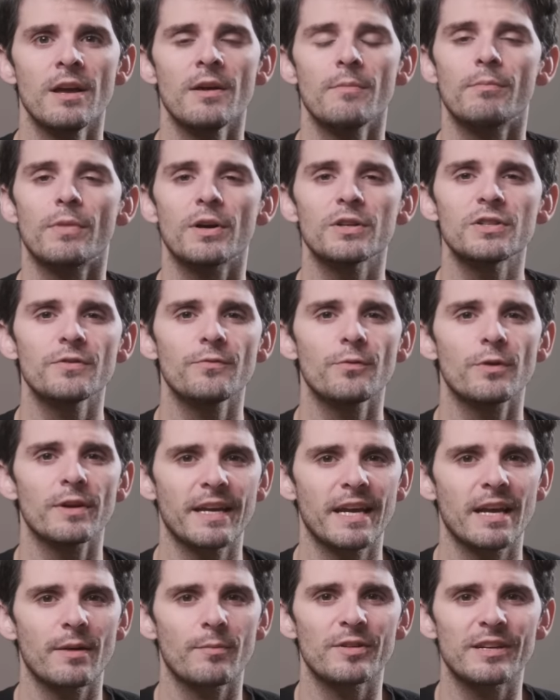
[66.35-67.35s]
much of what
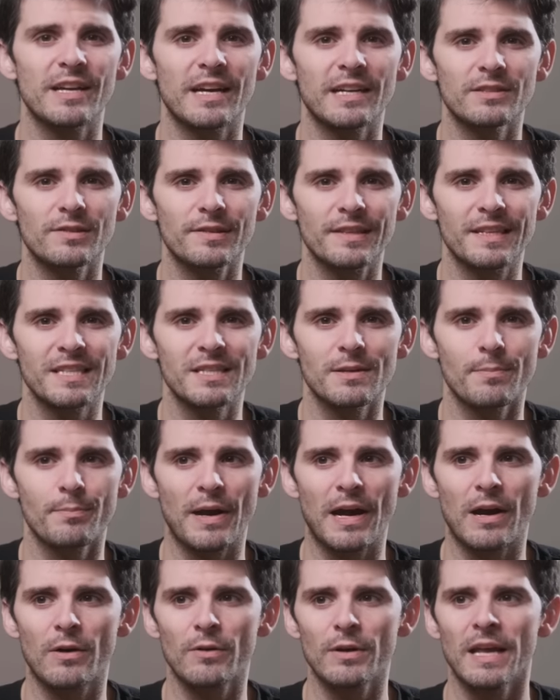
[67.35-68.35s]
Cameradactyl is
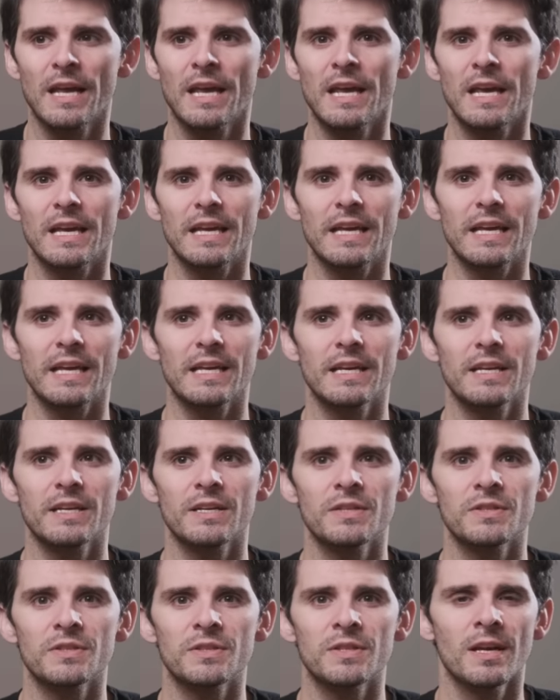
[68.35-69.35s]
about
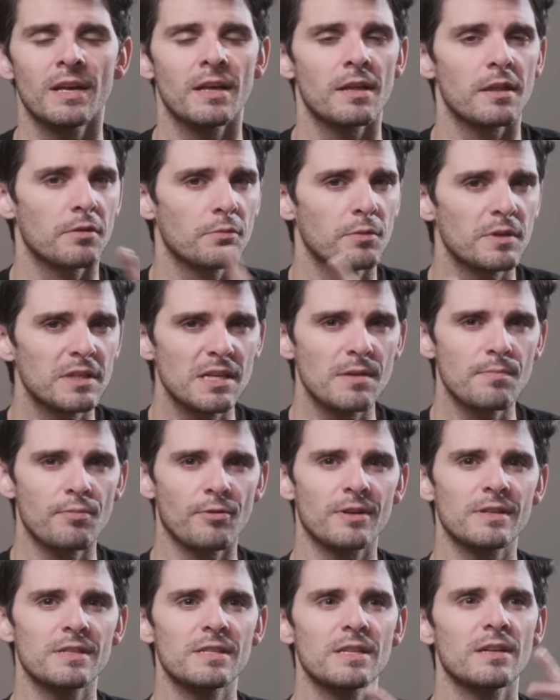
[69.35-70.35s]
is 3D
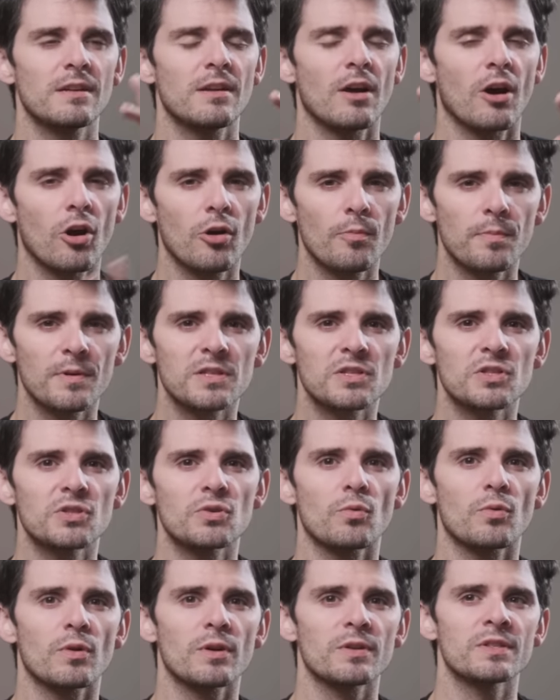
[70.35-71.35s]
printed, open
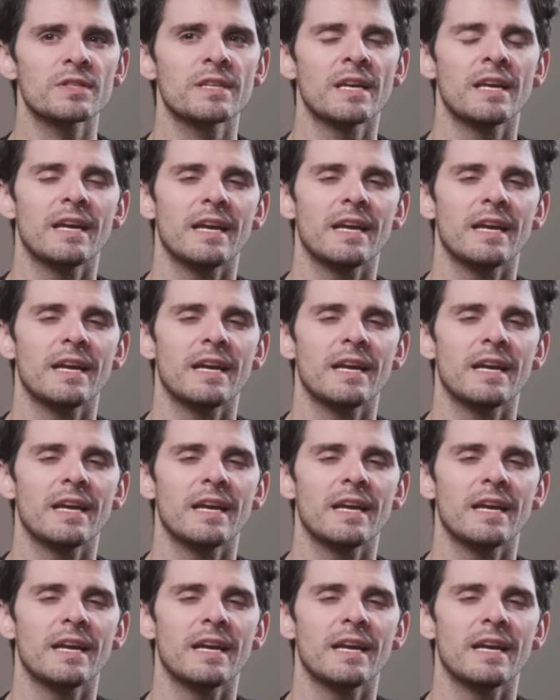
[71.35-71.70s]
source,